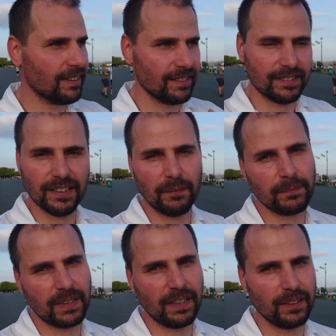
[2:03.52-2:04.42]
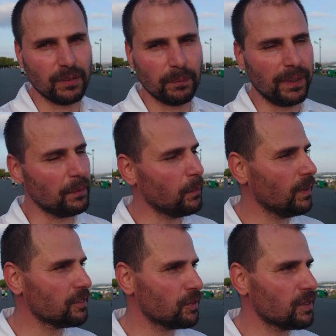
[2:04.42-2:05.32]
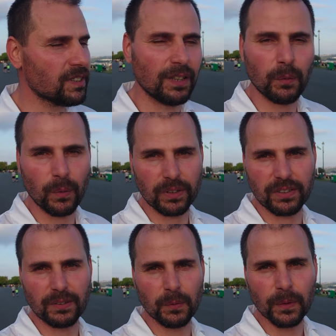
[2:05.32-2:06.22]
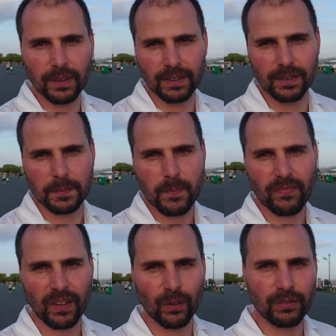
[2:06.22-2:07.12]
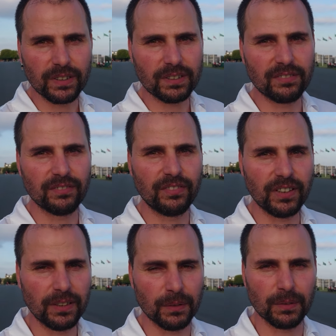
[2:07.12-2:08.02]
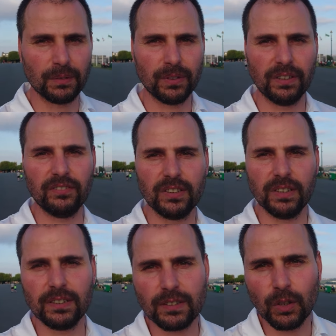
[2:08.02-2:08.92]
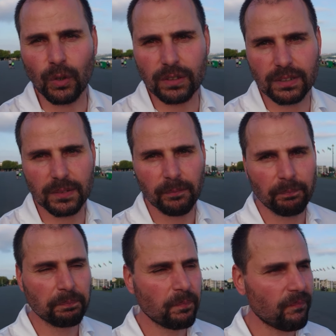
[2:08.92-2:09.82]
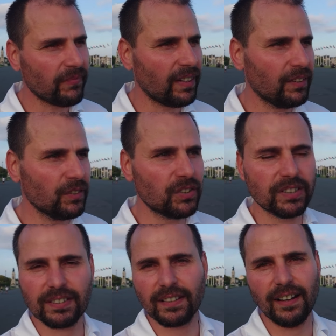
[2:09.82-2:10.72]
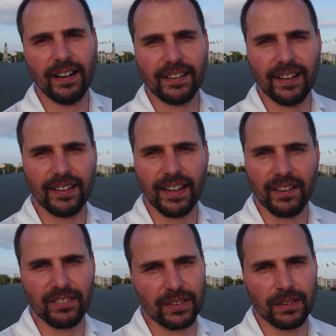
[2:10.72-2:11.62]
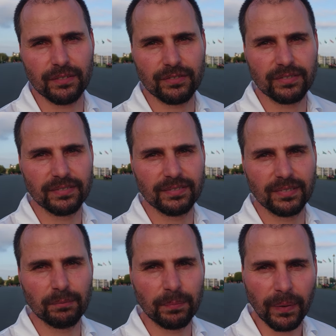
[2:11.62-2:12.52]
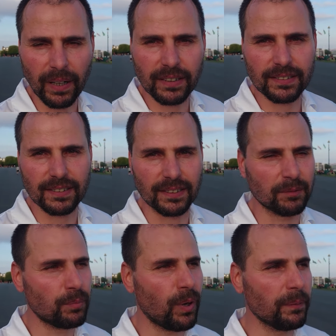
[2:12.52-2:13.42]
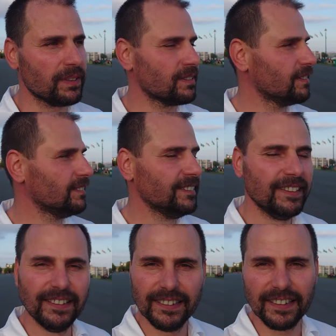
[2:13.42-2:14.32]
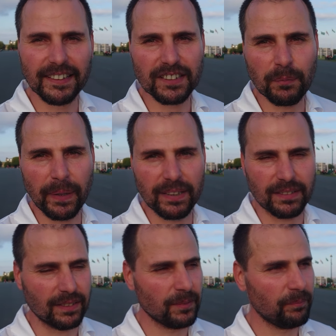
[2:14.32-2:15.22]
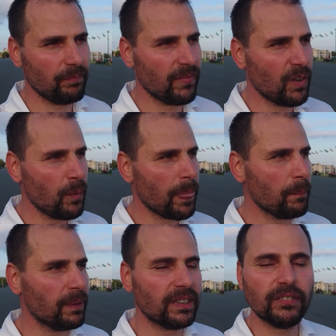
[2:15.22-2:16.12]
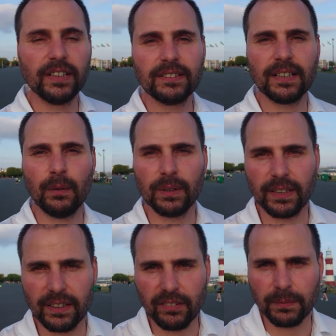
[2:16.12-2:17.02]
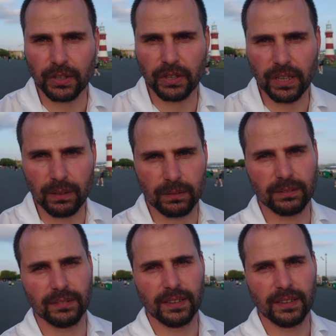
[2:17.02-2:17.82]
Because I'm telling you, man, once you start watching one of his videos, his talks, you just cannot have enough. Honestly, promise. He's amazing. But the reason I want to give him a shout out